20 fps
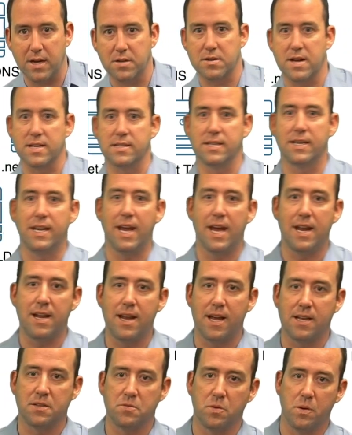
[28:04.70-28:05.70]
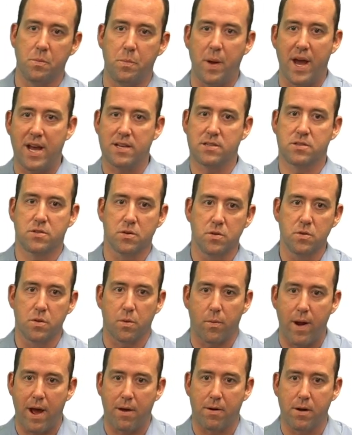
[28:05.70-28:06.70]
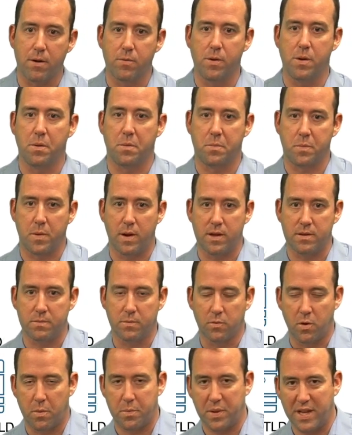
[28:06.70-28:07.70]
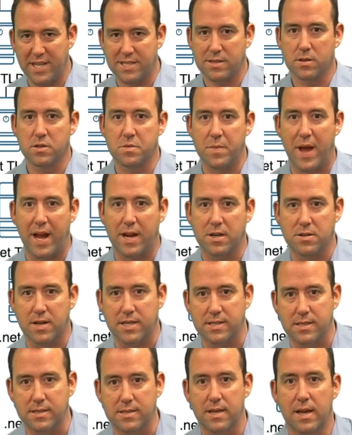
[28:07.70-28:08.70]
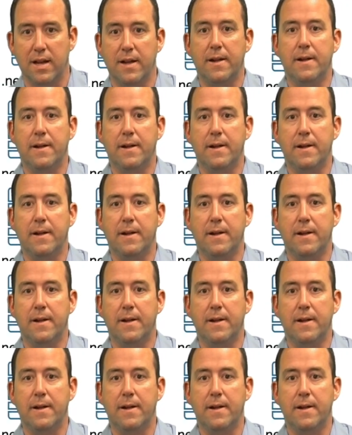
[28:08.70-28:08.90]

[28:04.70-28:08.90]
address again as we pass through the router. We replace those MAC addresses.